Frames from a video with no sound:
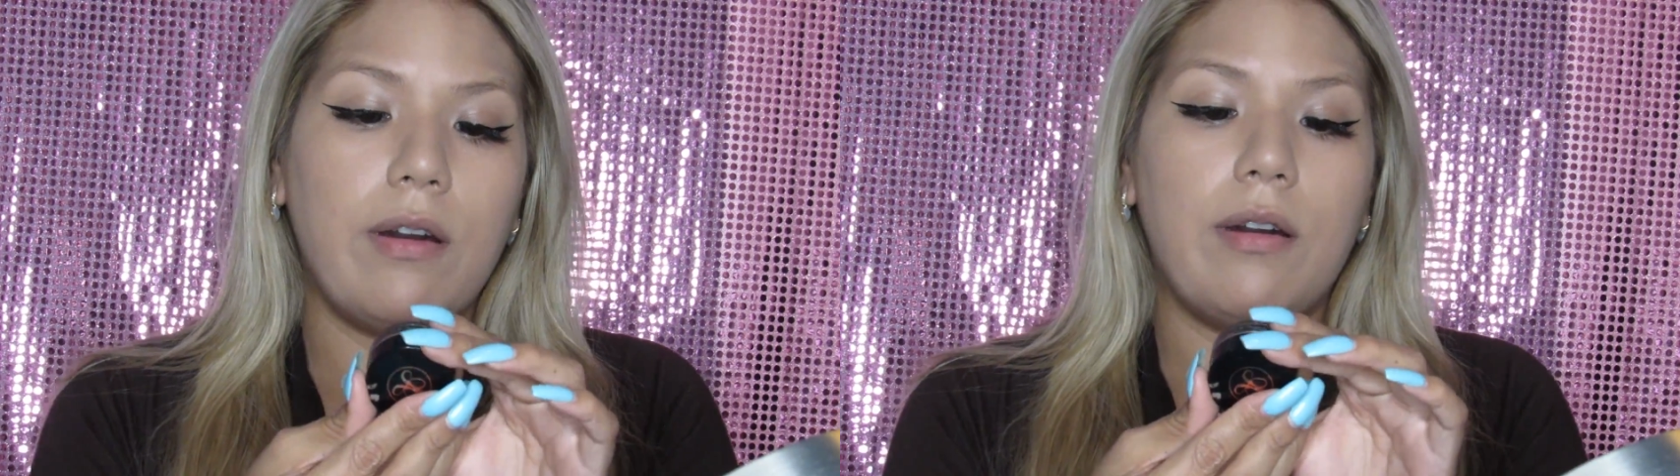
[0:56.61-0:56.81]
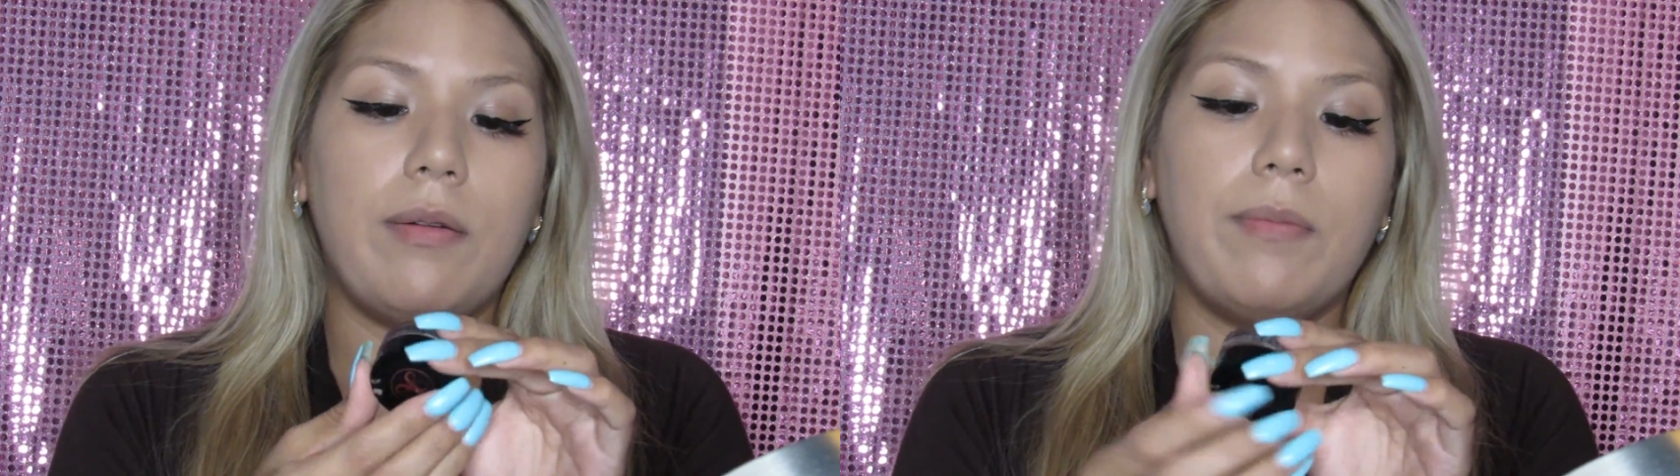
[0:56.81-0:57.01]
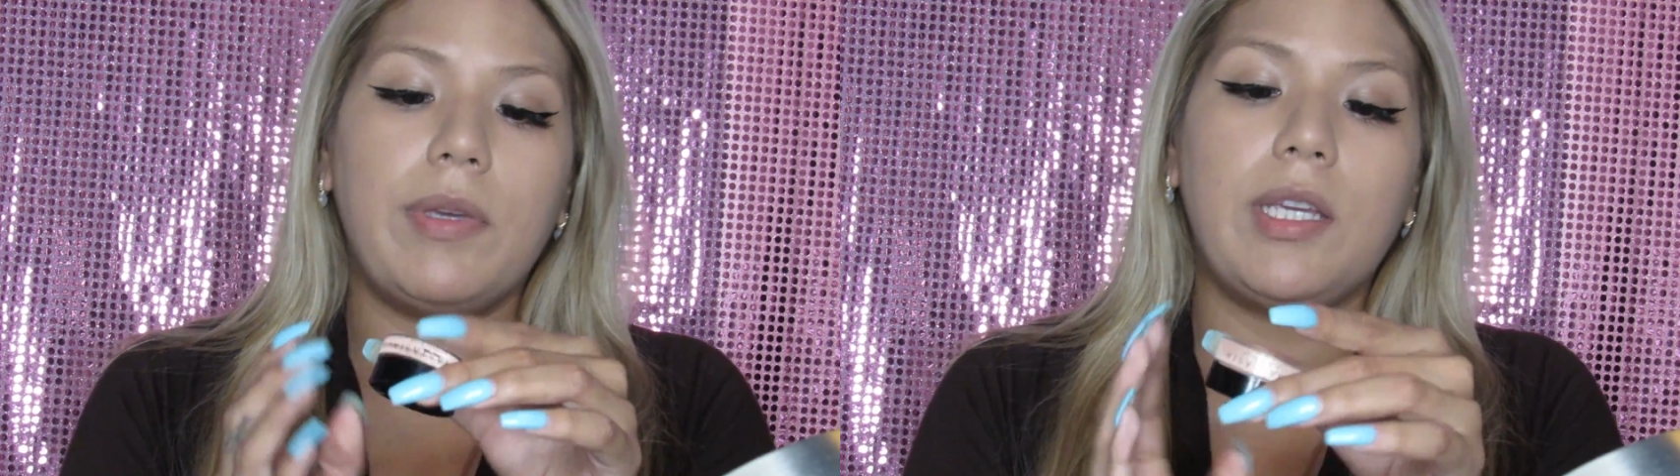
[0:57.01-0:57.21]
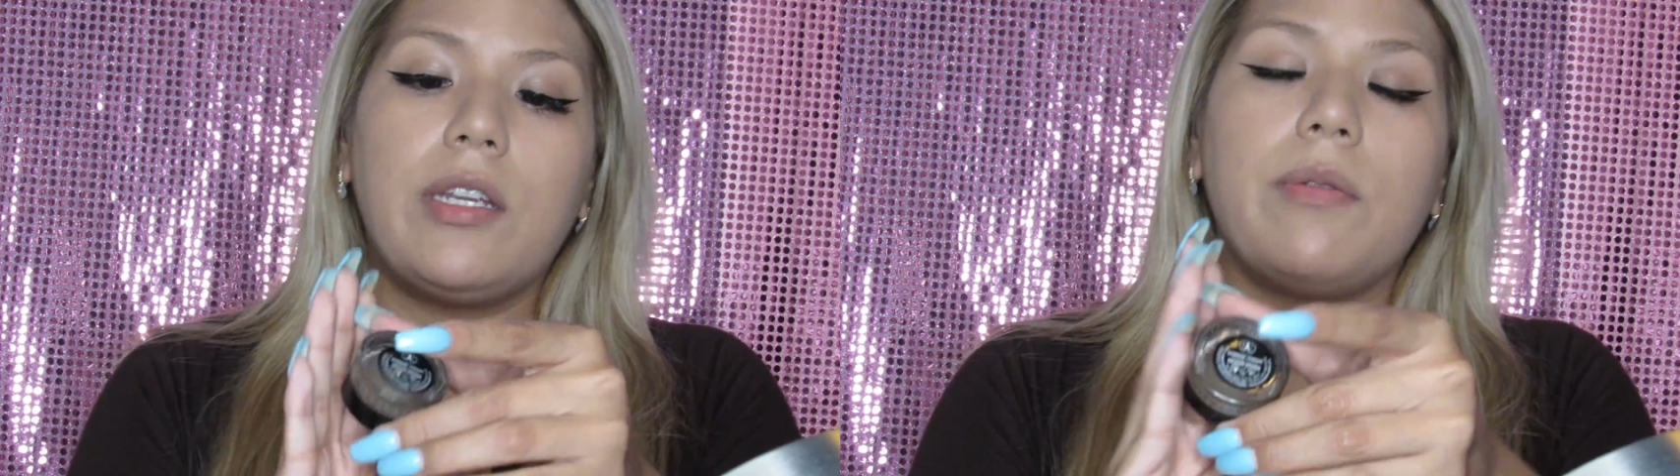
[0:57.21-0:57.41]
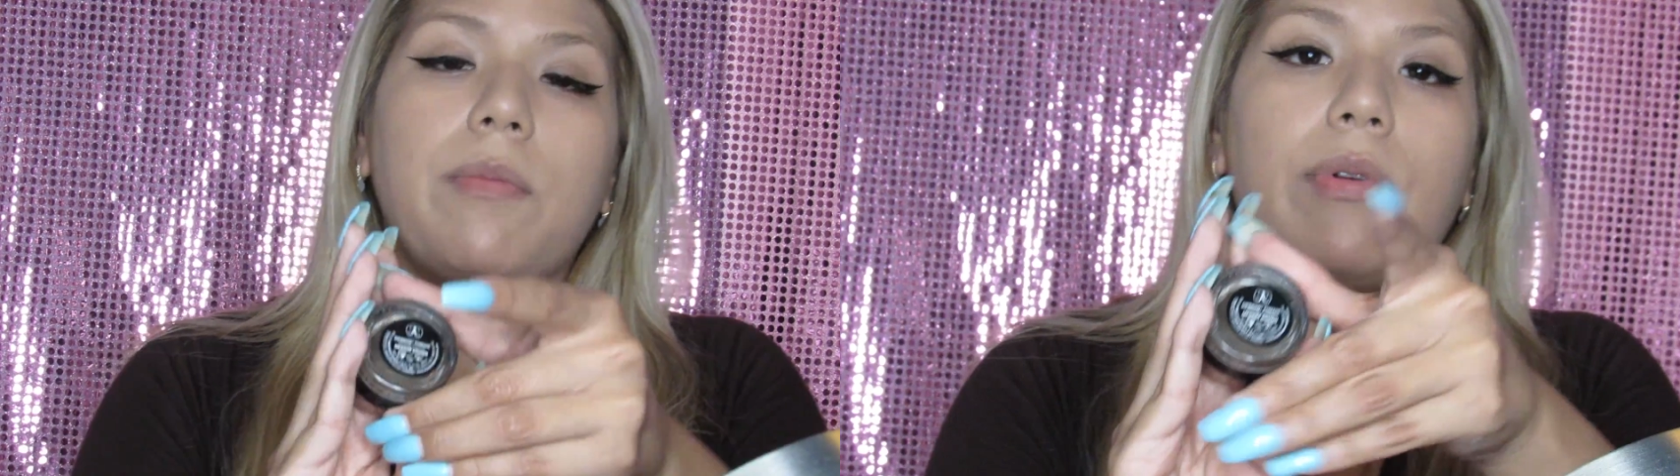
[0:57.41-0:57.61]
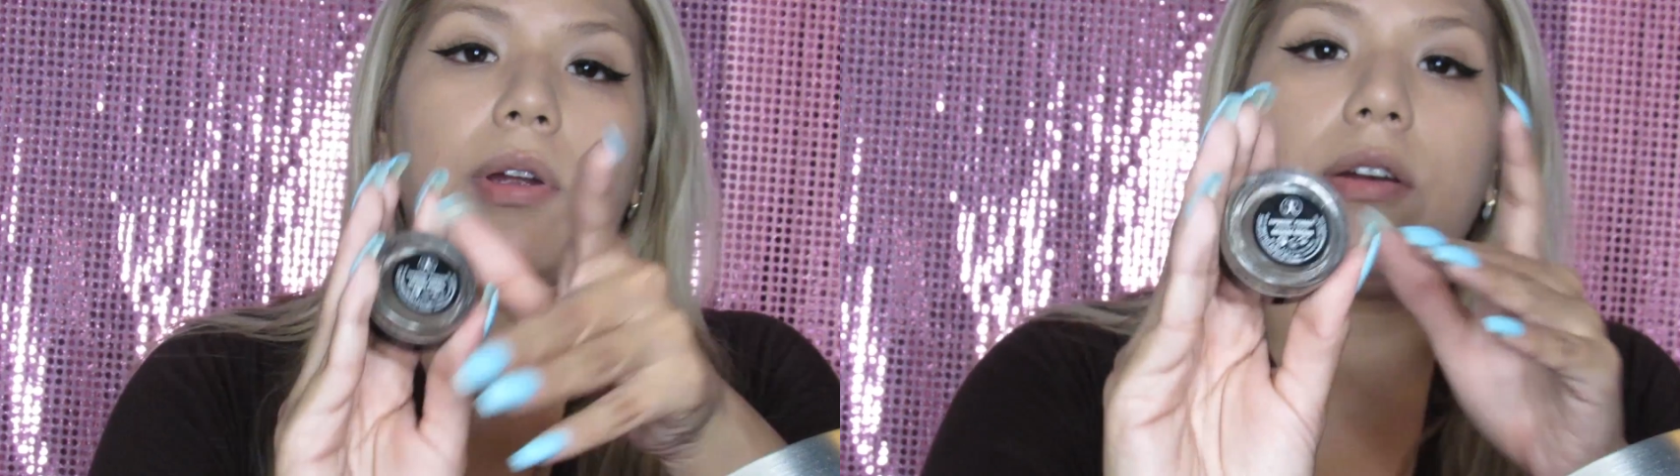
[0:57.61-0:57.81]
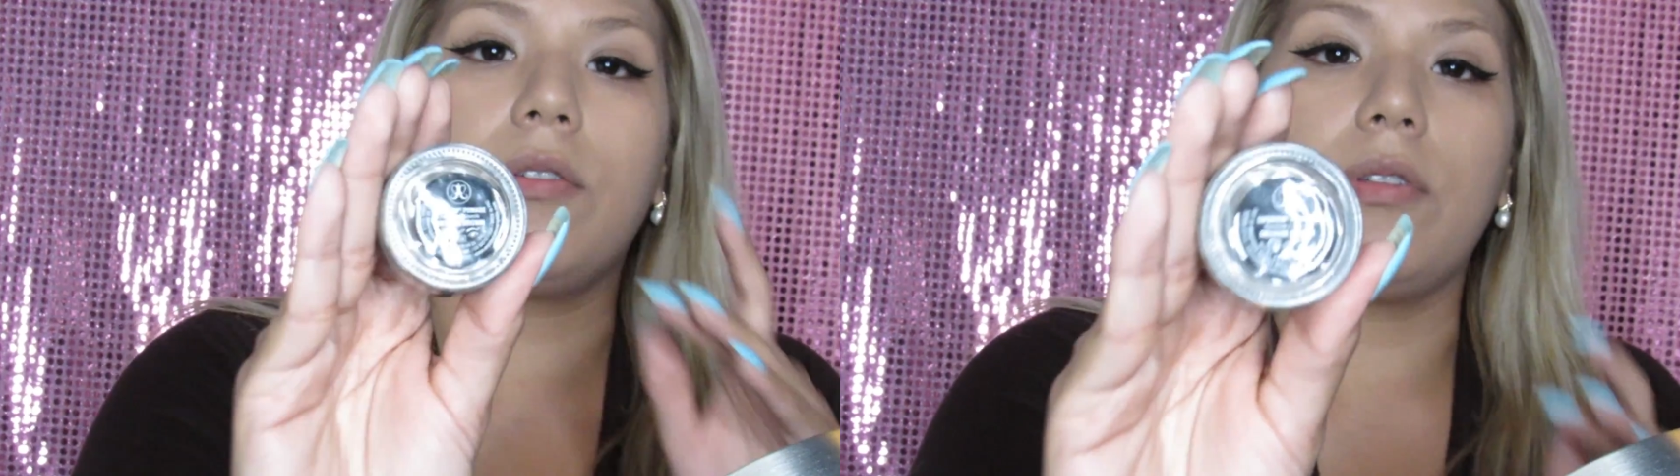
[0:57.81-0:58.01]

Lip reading: Beverly Hills Dip